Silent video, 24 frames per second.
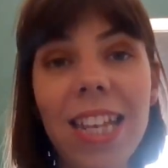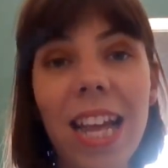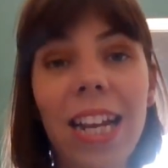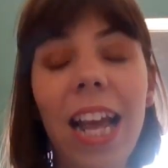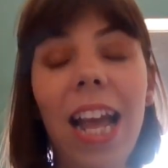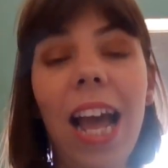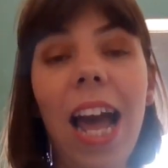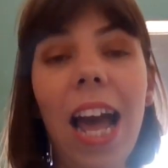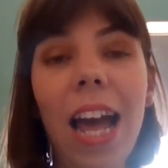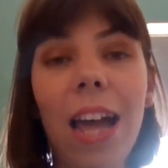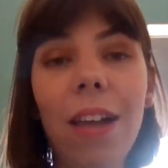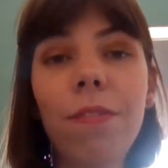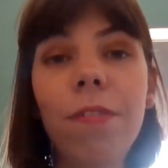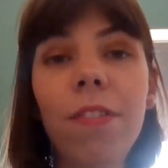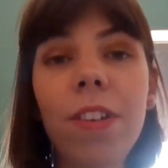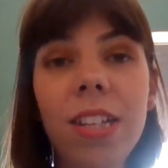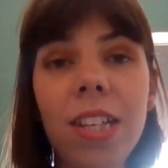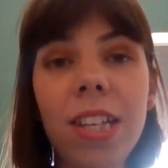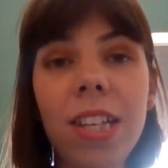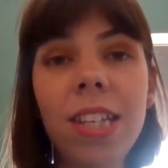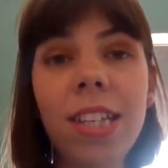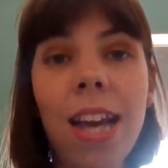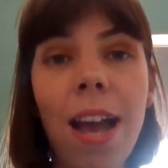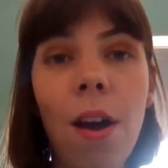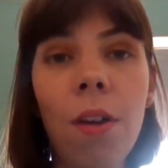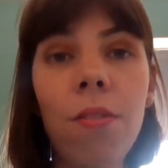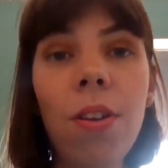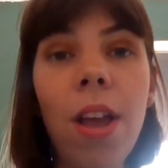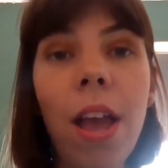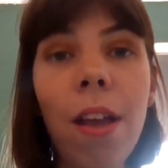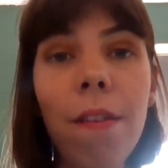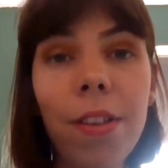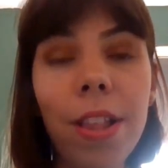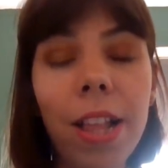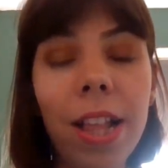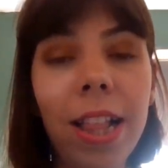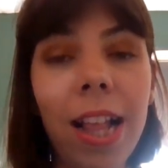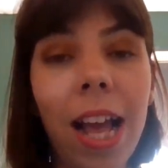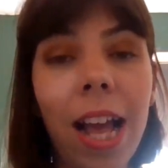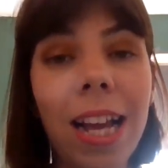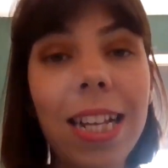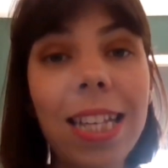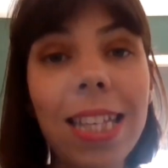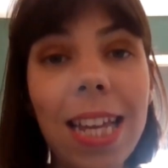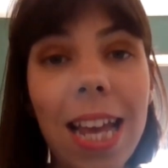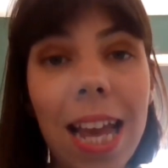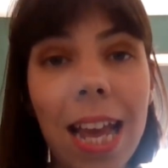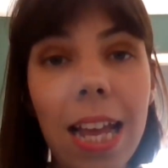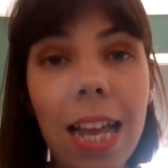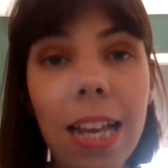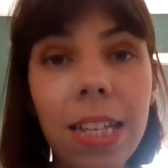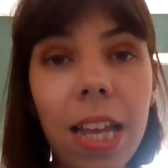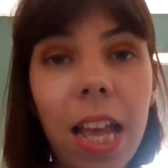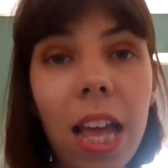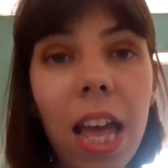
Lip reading: And I have written down everything that I did.